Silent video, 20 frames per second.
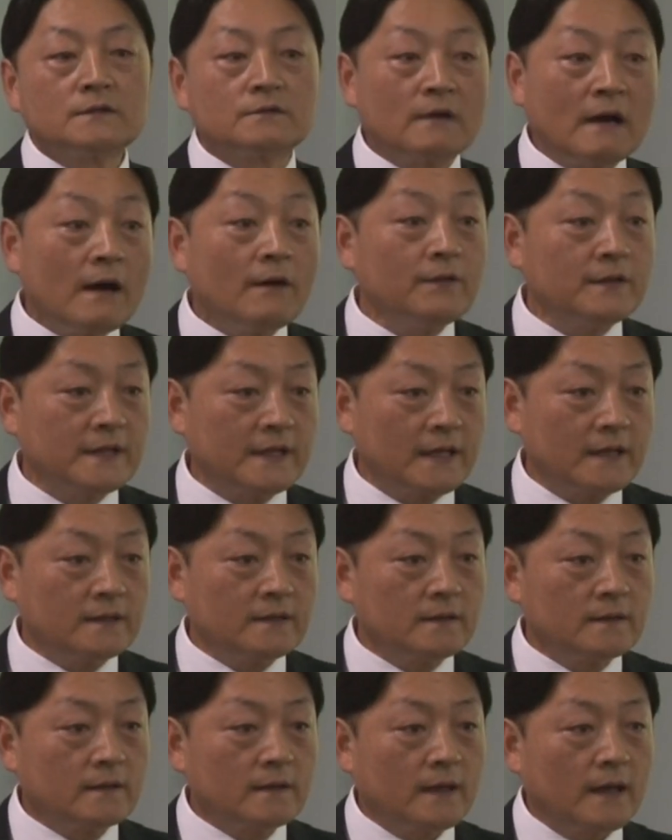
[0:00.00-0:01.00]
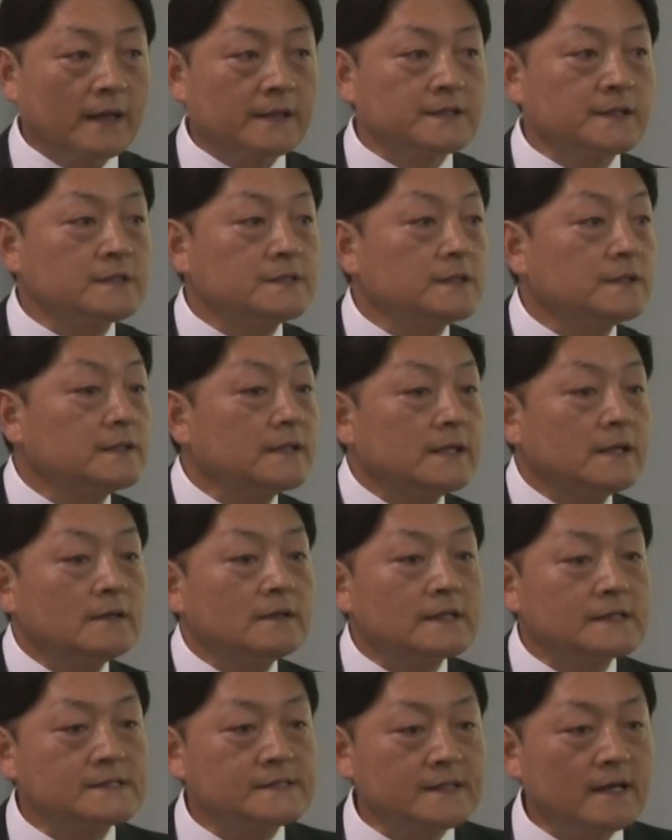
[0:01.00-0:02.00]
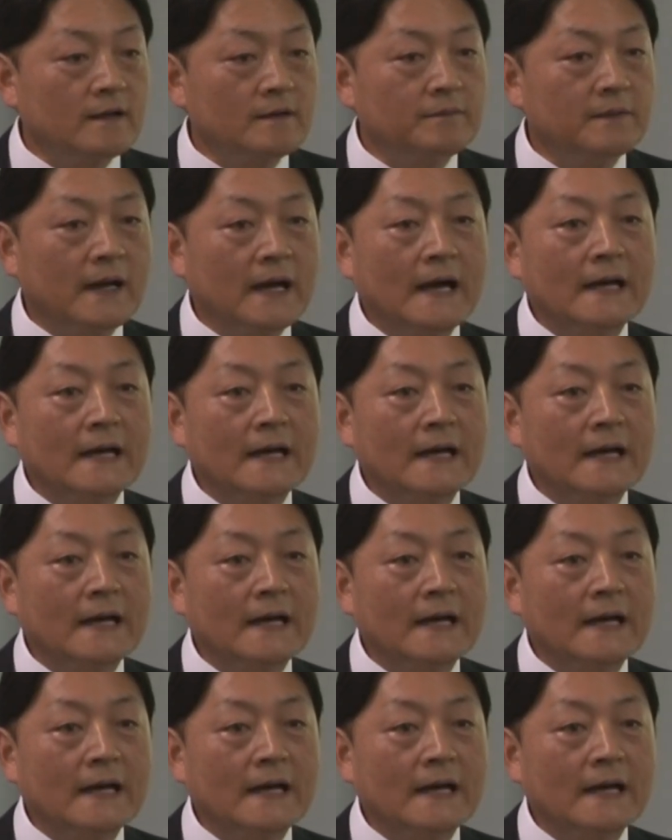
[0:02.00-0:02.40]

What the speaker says: grounding and just the needle itself,